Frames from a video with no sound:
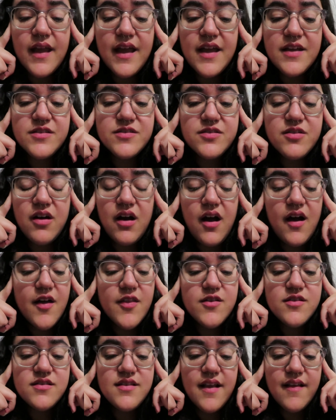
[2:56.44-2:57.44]
And so
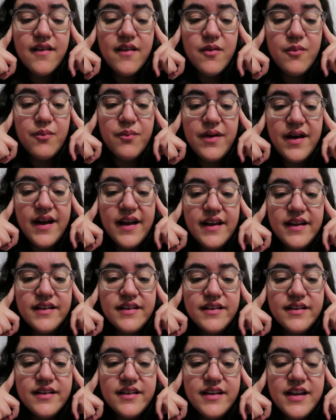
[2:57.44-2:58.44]
all those things
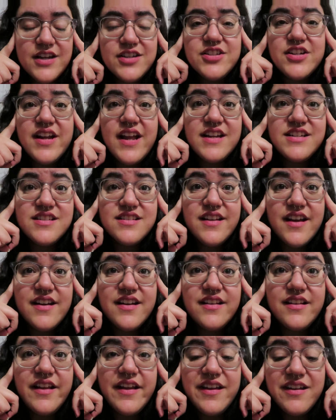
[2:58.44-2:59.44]
combined, yesterday I just
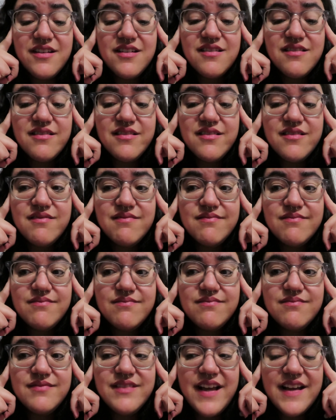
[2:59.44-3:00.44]
kind of like,
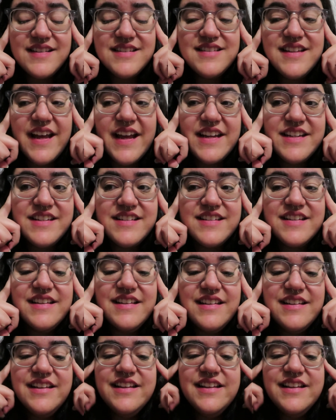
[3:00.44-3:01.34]
last night I just